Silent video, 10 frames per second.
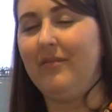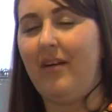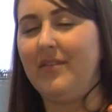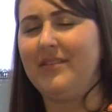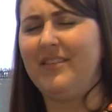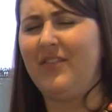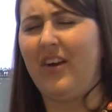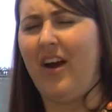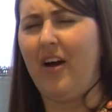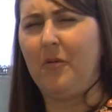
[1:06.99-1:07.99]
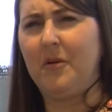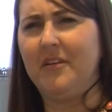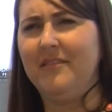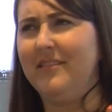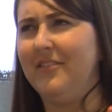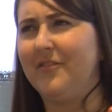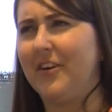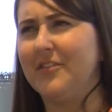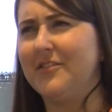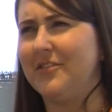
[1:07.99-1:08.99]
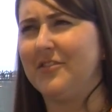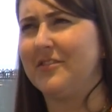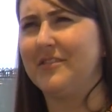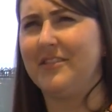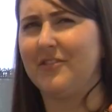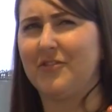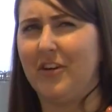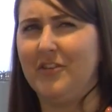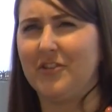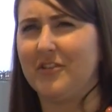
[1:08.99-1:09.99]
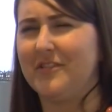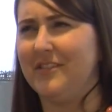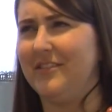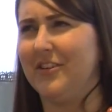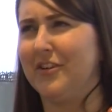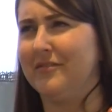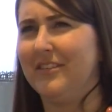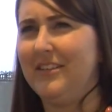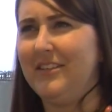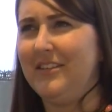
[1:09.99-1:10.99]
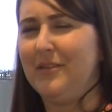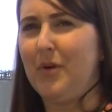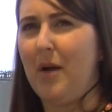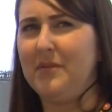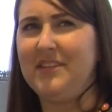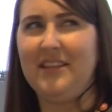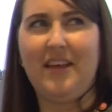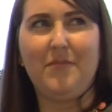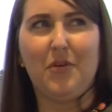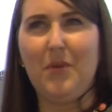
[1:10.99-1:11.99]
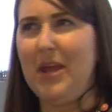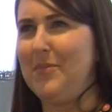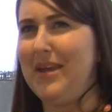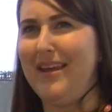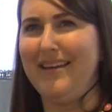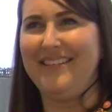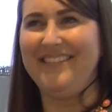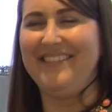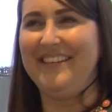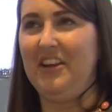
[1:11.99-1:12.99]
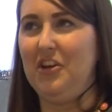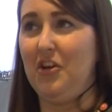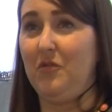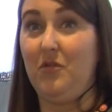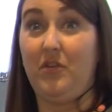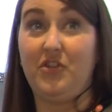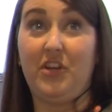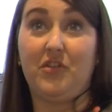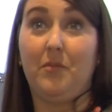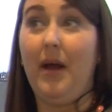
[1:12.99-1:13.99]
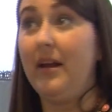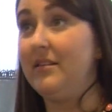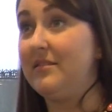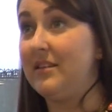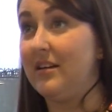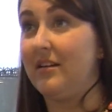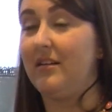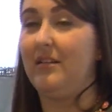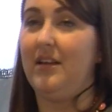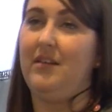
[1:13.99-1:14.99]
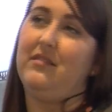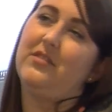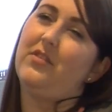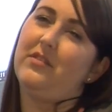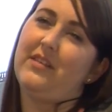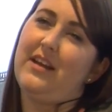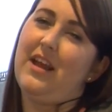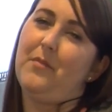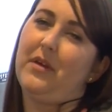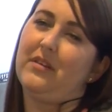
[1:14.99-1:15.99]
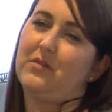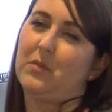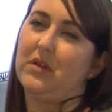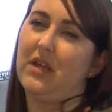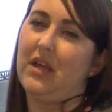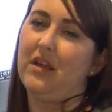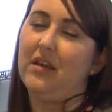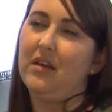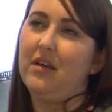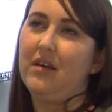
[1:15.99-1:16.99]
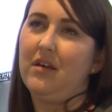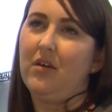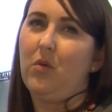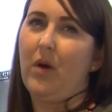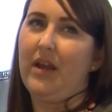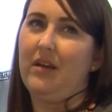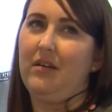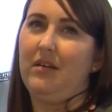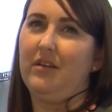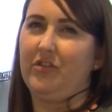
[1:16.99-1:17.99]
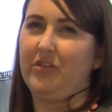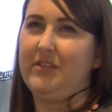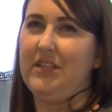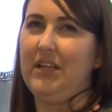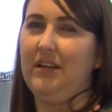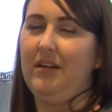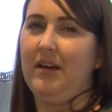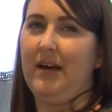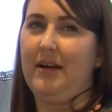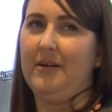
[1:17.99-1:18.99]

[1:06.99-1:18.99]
Obviously it's very awkward at first. They're strangers and you're promising them your baby, and you could change your mind still, and so the dynamic is really quite interesting.